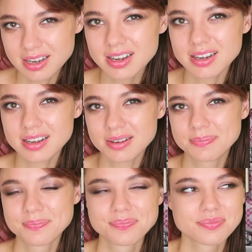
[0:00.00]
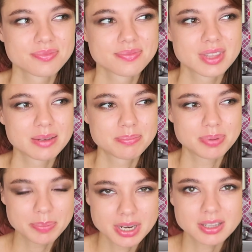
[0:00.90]
I
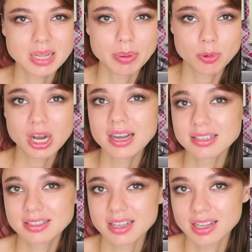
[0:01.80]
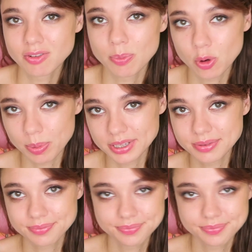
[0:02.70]
uh, saved a parrot, didn't buy